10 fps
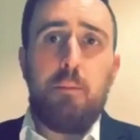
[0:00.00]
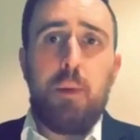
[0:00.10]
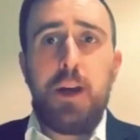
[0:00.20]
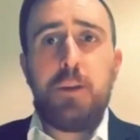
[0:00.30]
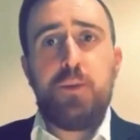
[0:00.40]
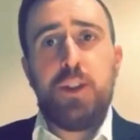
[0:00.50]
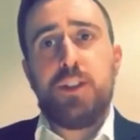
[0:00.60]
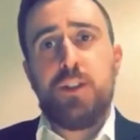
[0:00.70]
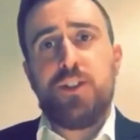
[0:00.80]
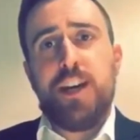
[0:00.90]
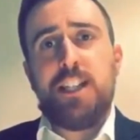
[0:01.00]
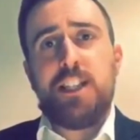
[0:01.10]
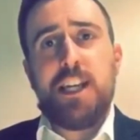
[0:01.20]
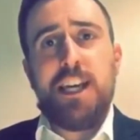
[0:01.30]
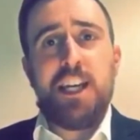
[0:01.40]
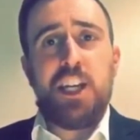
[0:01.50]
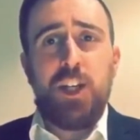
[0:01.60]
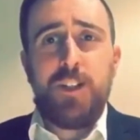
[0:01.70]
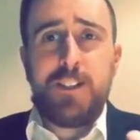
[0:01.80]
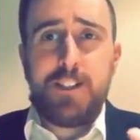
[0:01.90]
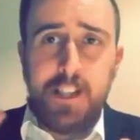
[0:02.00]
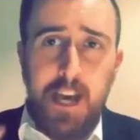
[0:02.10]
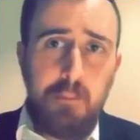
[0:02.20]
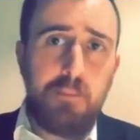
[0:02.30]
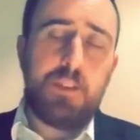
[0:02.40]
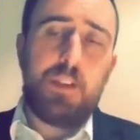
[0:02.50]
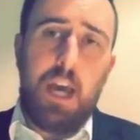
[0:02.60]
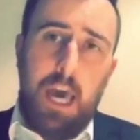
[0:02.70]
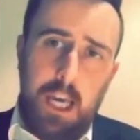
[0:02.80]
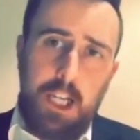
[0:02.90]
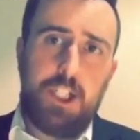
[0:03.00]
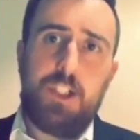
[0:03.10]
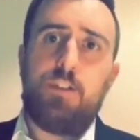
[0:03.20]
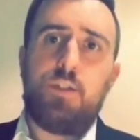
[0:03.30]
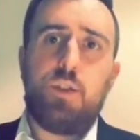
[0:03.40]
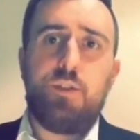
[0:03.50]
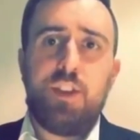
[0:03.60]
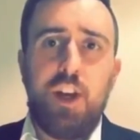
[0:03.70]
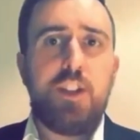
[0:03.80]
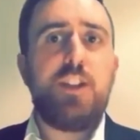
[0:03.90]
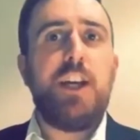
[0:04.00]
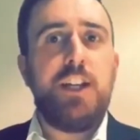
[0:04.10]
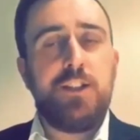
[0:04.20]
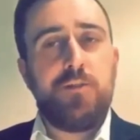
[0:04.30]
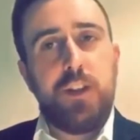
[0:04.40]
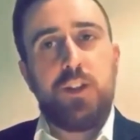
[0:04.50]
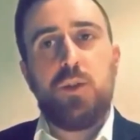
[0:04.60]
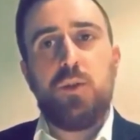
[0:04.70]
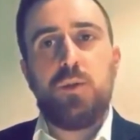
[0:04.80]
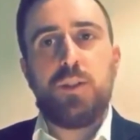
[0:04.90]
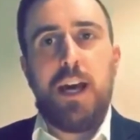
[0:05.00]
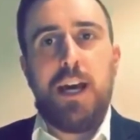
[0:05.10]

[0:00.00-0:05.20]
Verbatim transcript: Make Britain Great Again condemns the actions of certain individuals